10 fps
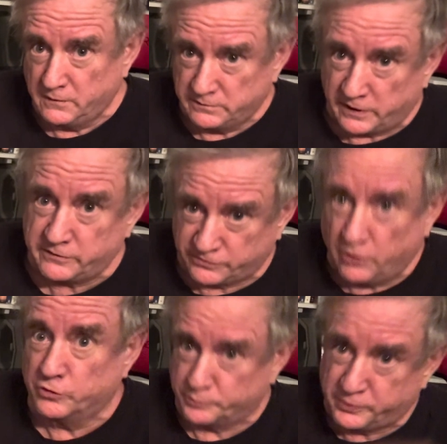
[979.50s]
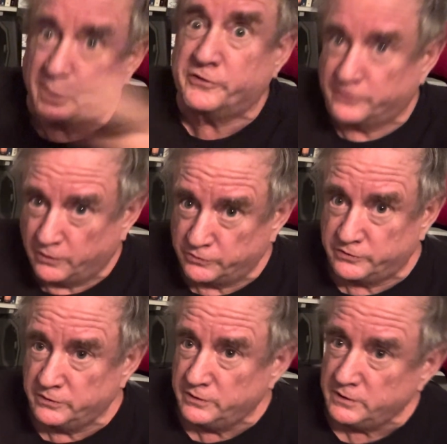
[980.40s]
Take those plus those.
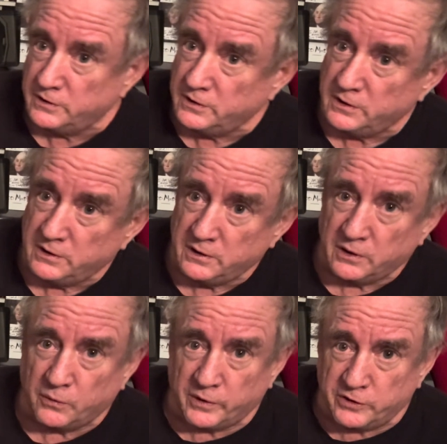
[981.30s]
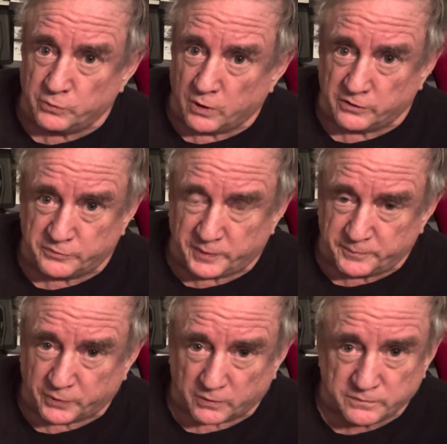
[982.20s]
And what do you do with all these
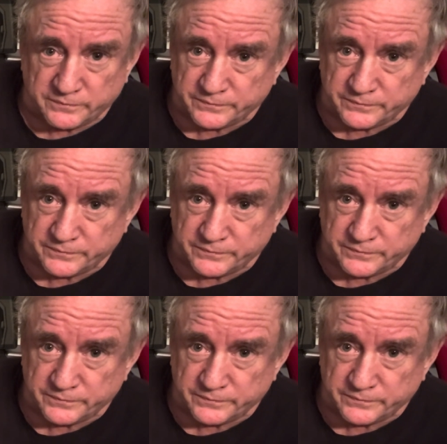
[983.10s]
people?